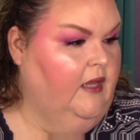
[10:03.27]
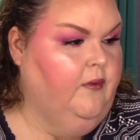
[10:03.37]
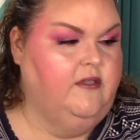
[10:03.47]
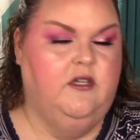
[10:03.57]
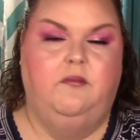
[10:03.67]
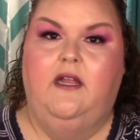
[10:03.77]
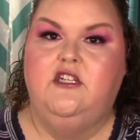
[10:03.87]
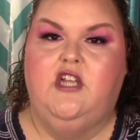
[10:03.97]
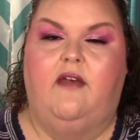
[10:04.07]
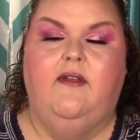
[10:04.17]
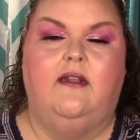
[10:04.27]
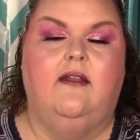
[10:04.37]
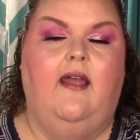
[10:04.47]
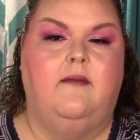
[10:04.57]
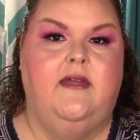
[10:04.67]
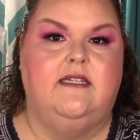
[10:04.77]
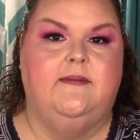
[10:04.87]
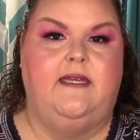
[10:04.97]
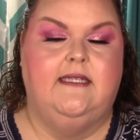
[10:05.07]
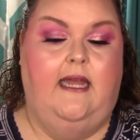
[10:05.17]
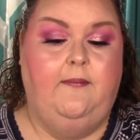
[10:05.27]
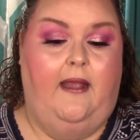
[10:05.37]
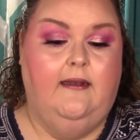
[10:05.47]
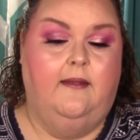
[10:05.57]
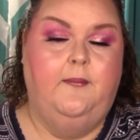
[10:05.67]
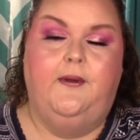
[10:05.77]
went to blush heaven, and that makes me a sad panda.